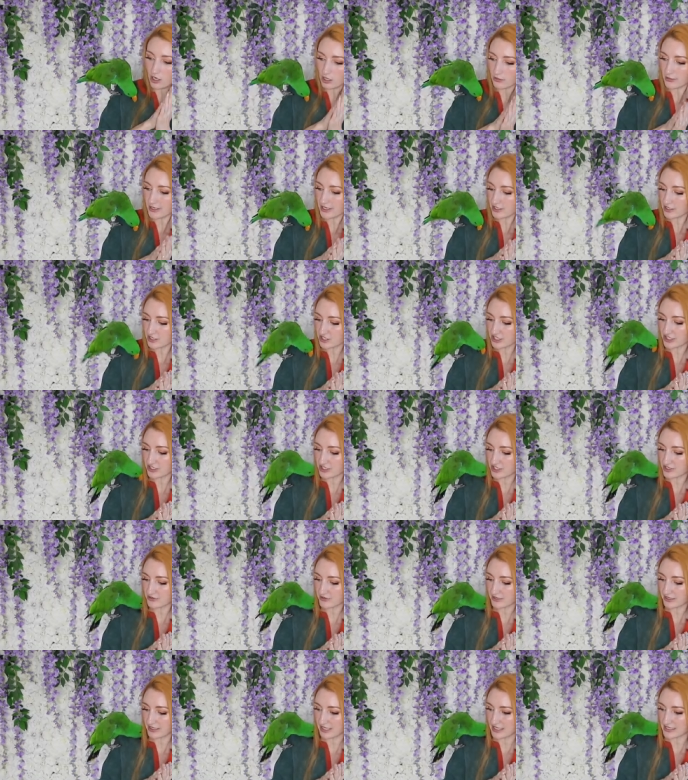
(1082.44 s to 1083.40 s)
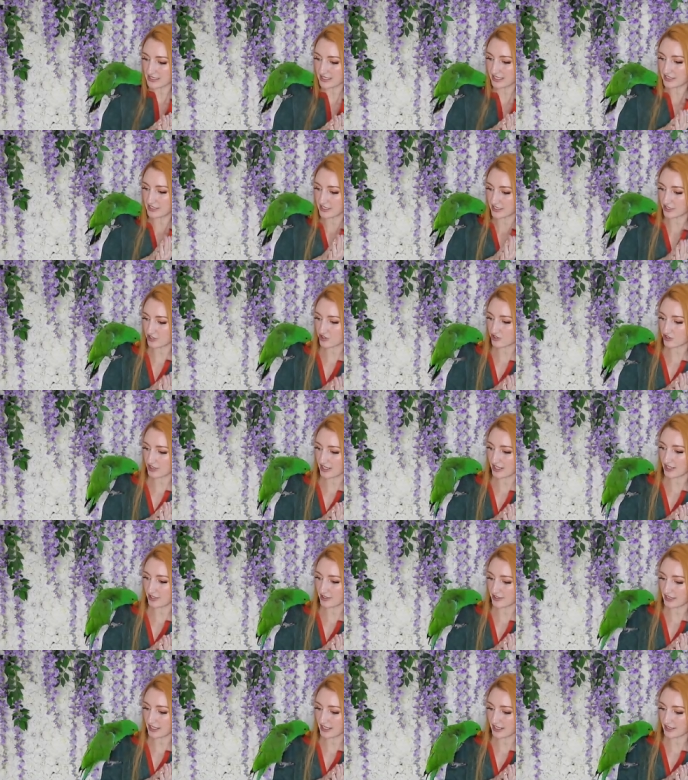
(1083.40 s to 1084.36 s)
Oh my gosh, I just realised I didn't try
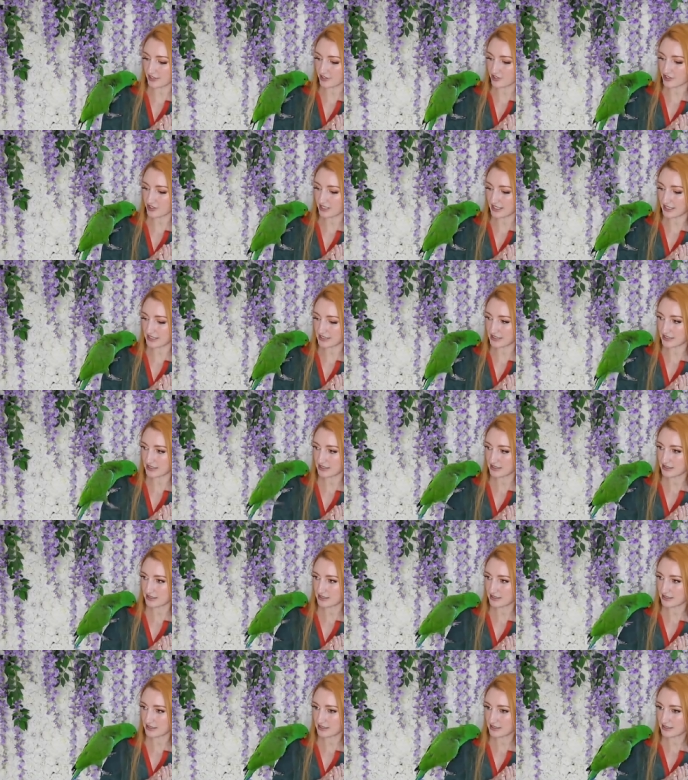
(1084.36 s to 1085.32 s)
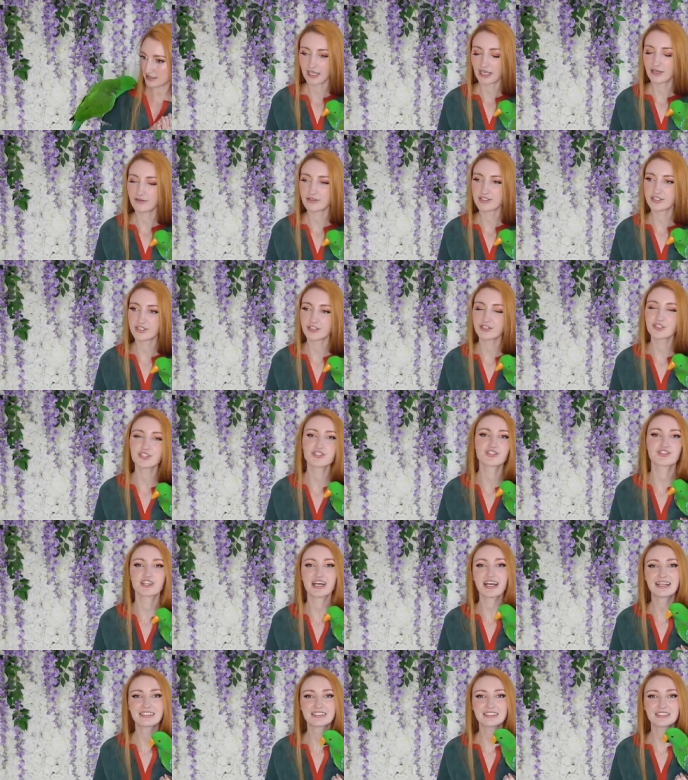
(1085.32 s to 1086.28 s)
on that other dress. I was so
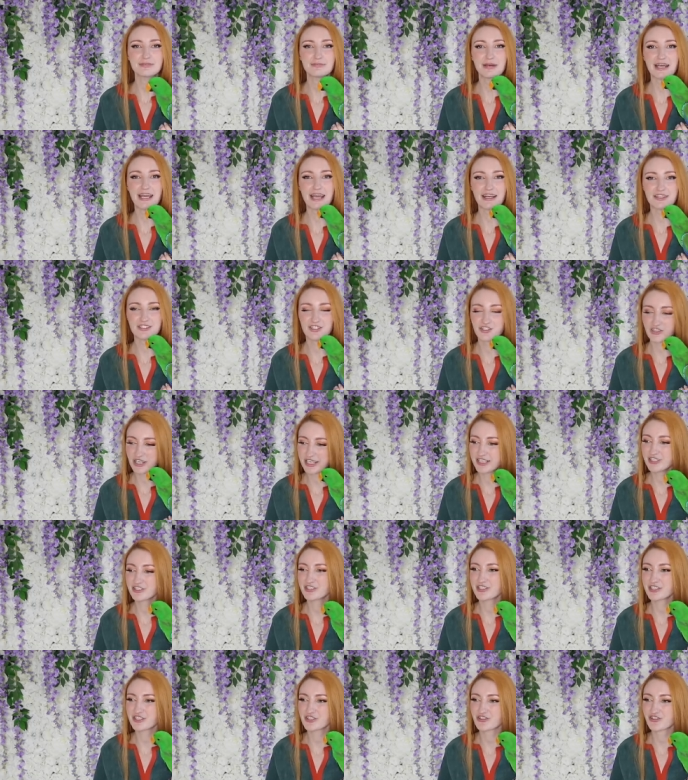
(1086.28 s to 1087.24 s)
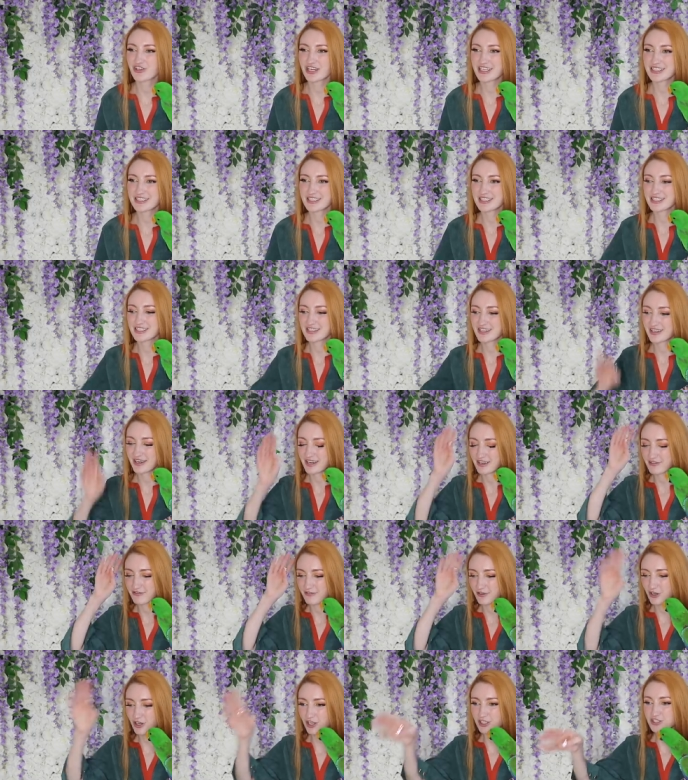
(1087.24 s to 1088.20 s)
distracted by how strange this dress is that I
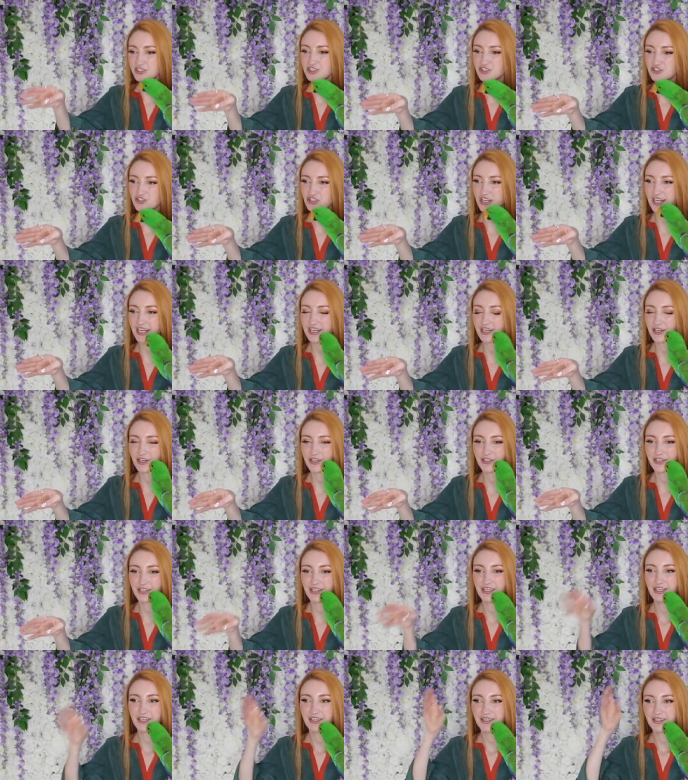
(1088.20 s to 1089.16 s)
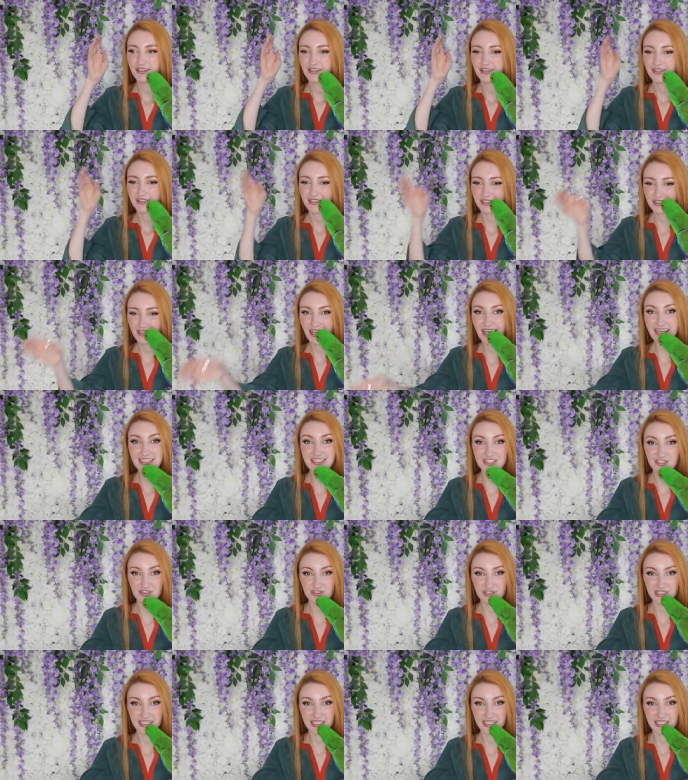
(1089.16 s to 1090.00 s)
forgot to try on the last